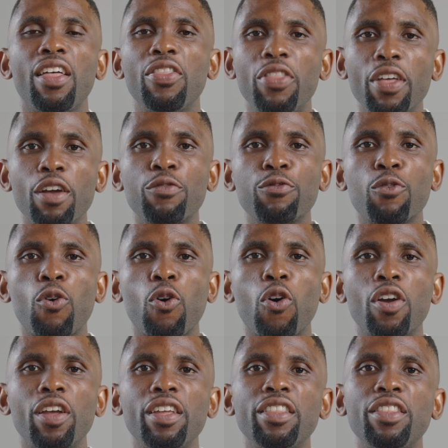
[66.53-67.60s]

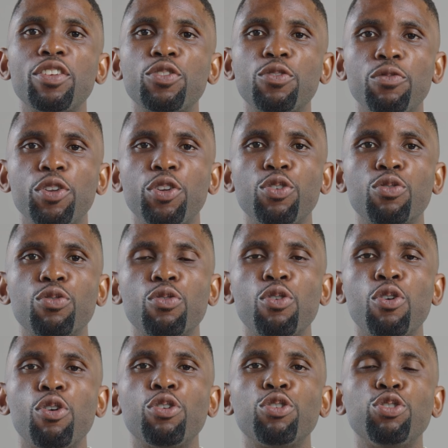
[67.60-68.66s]
Therefore, in this video,
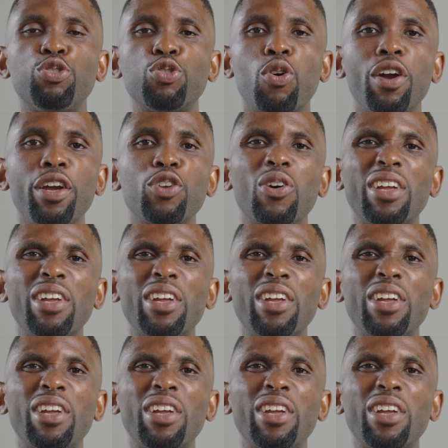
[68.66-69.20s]
drawing